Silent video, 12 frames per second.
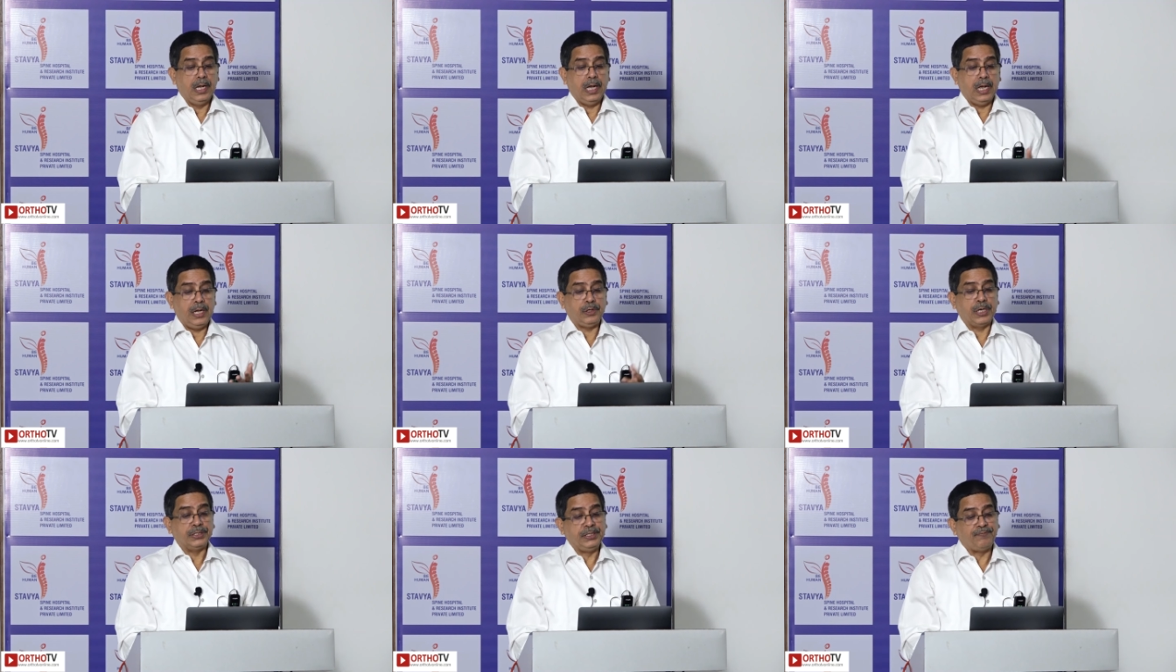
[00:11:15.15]
You
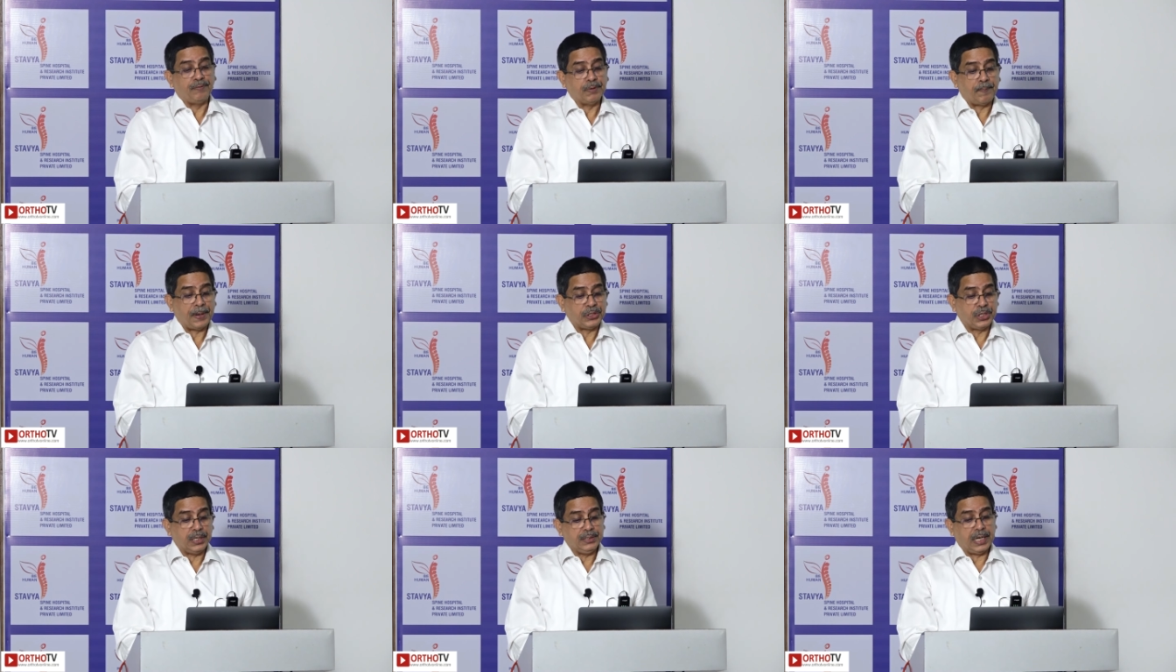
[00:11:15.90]
can see from the
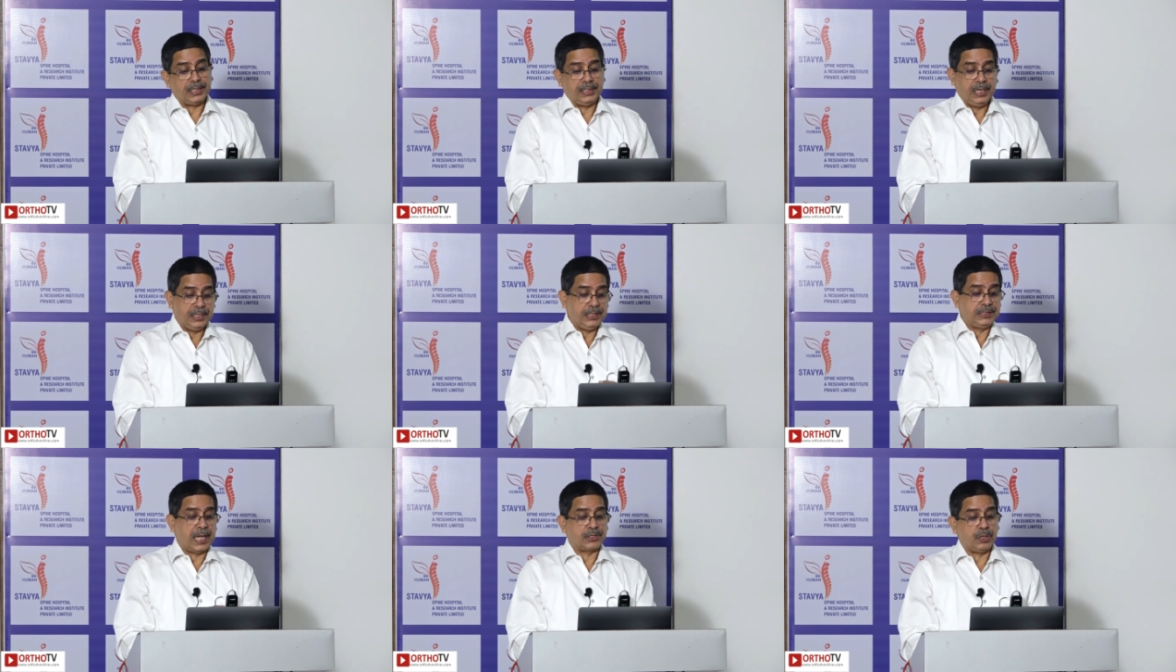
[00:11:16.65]
picture that it
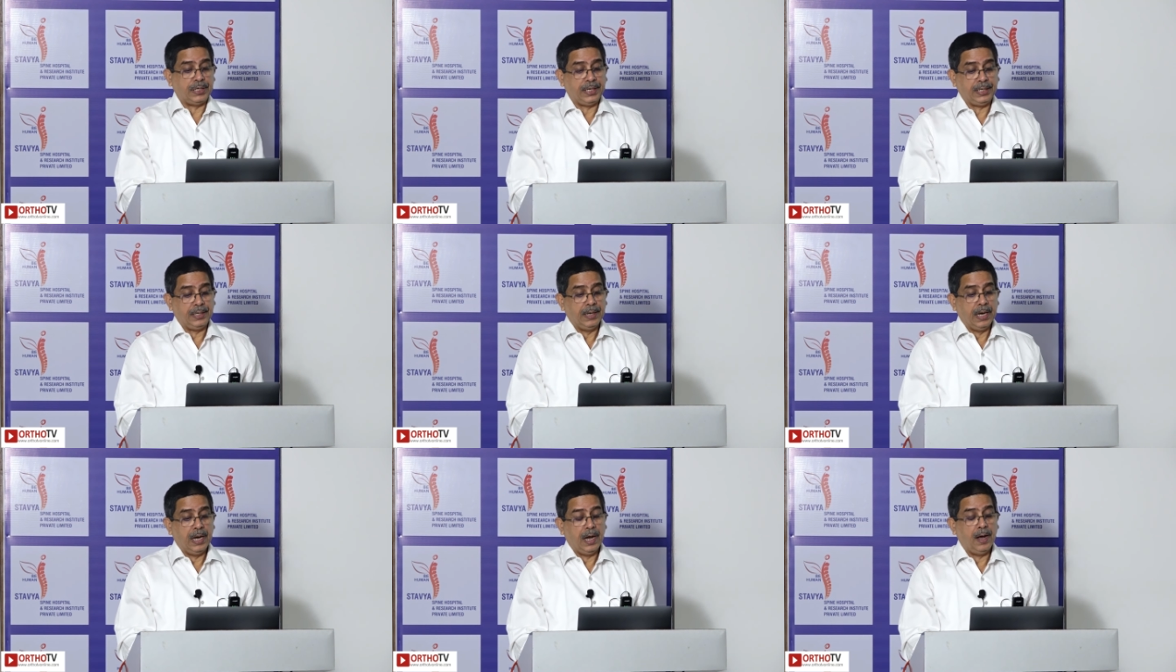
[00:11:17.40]
is actually
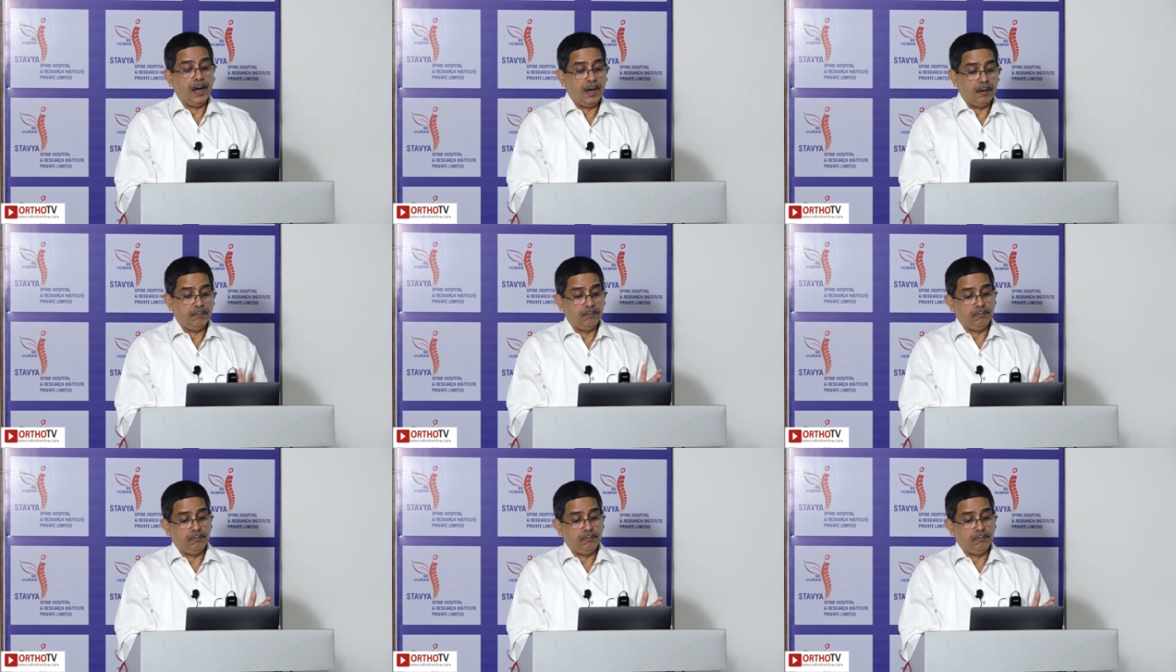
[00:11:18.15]
a